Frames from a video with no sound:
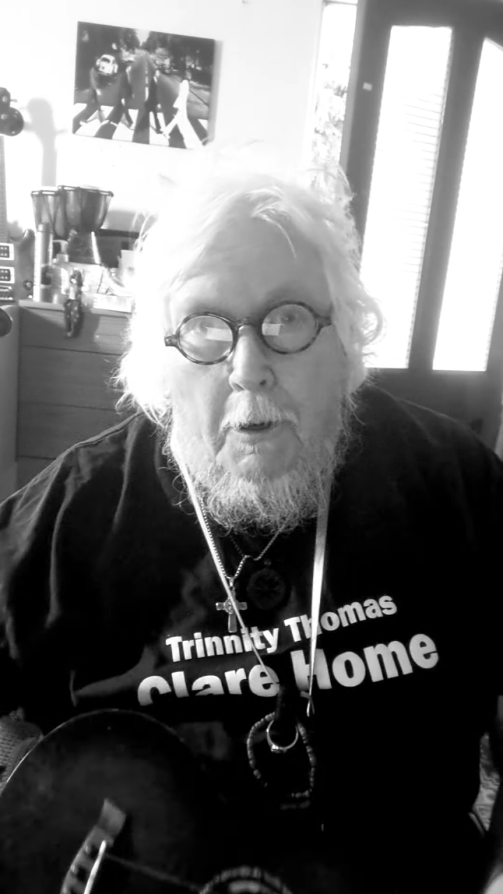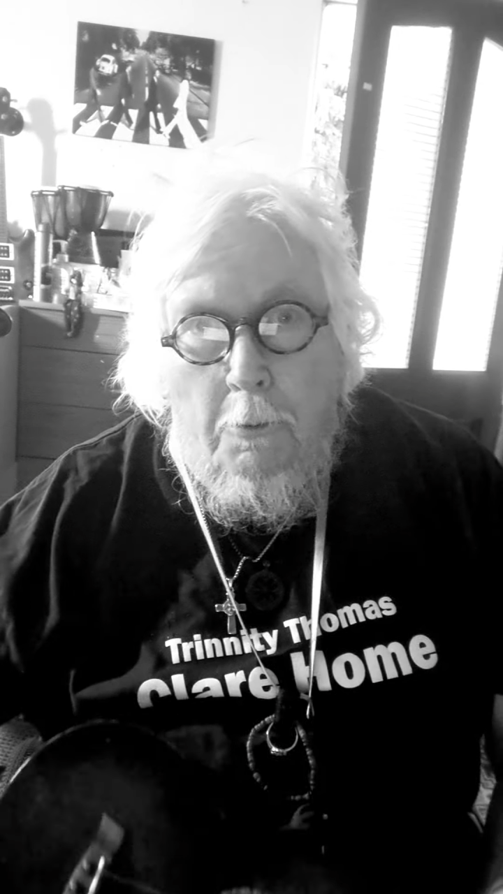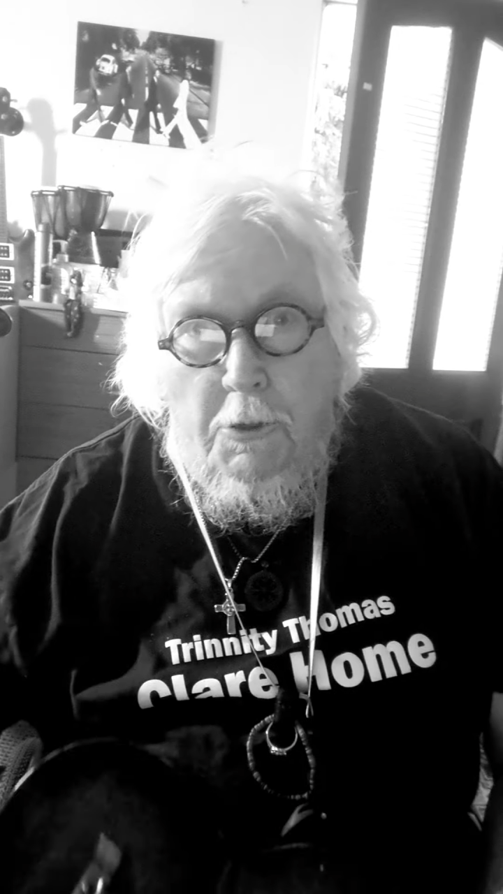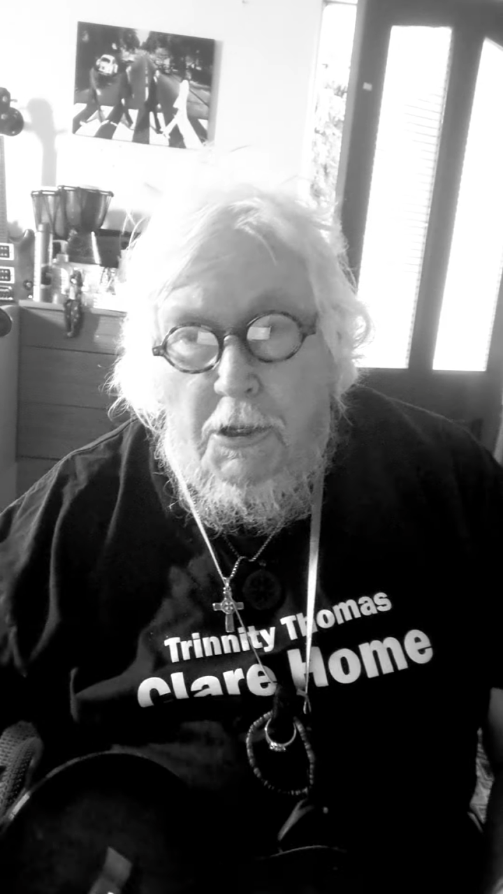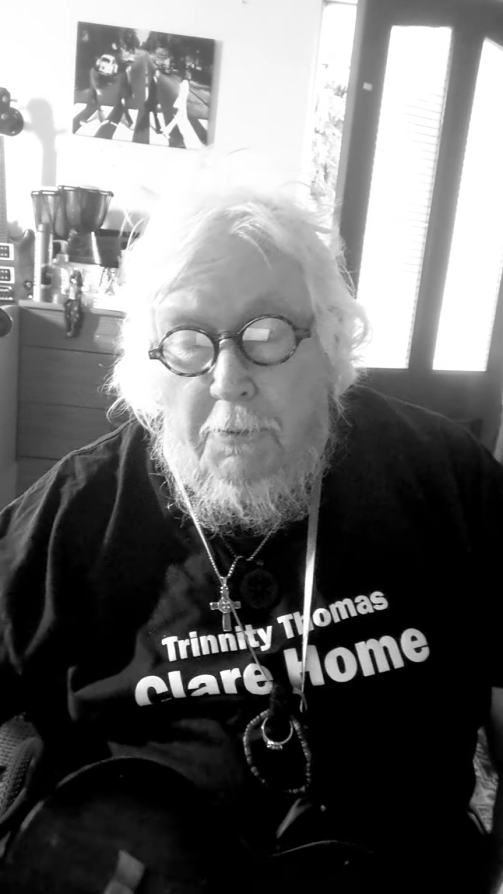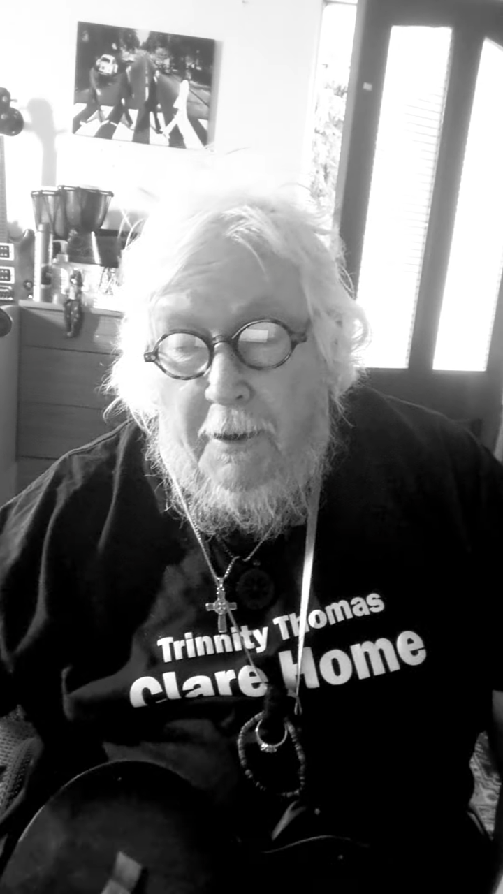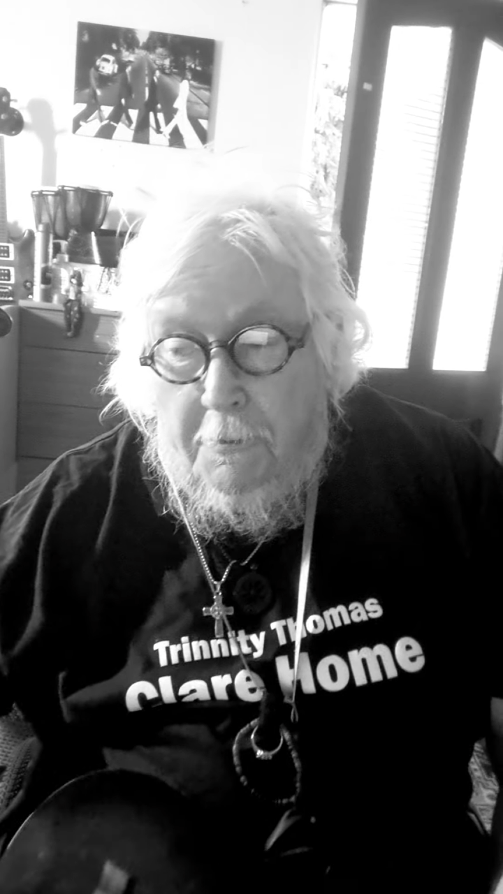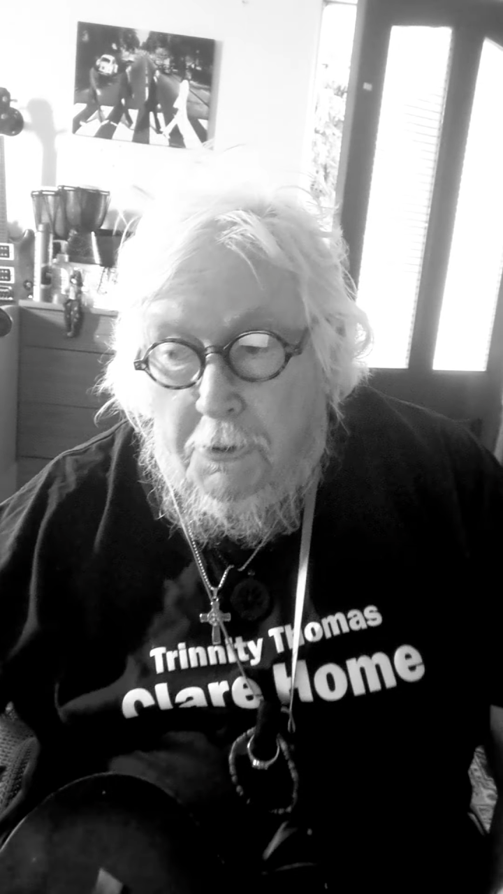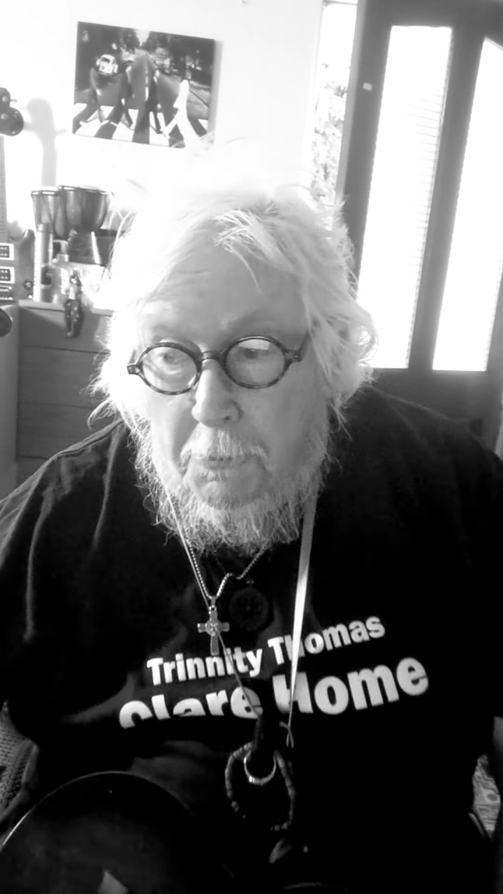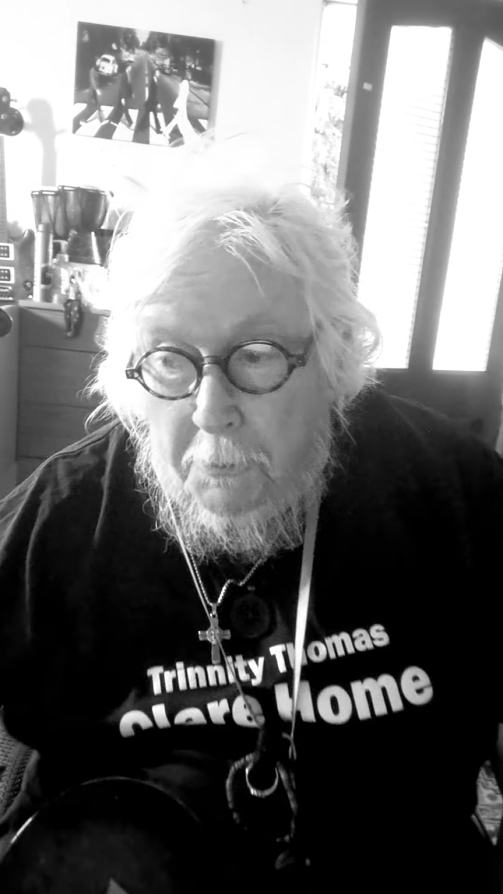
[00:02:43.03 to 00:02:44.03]
hope she's
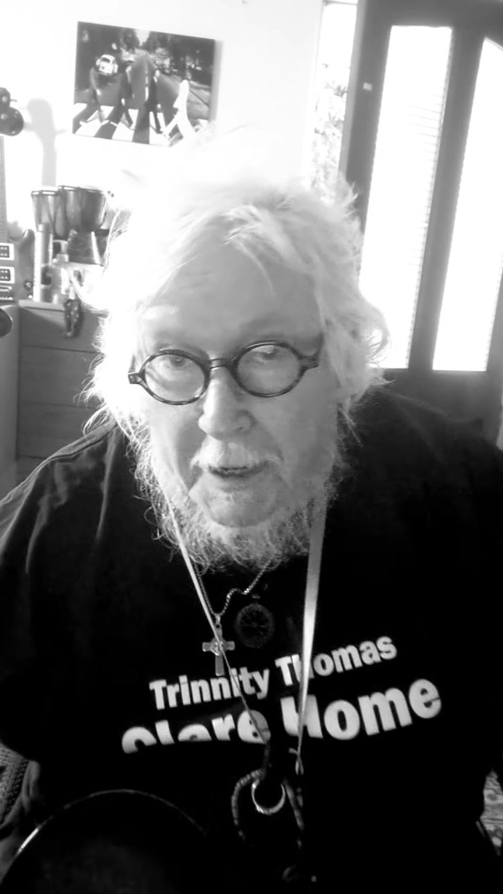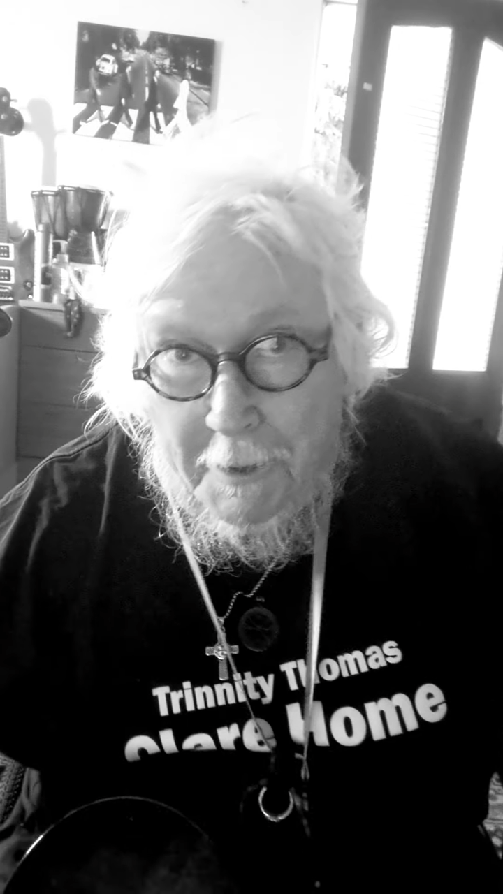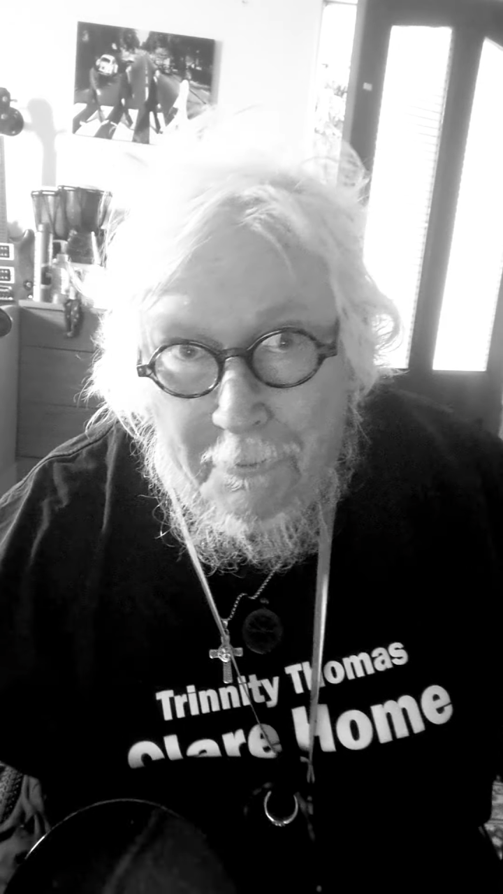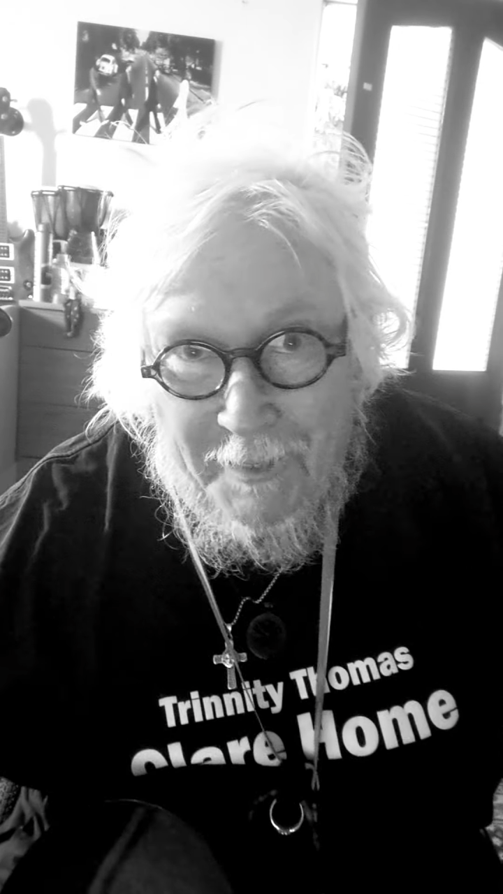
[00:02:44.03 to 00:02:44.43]
found somebody.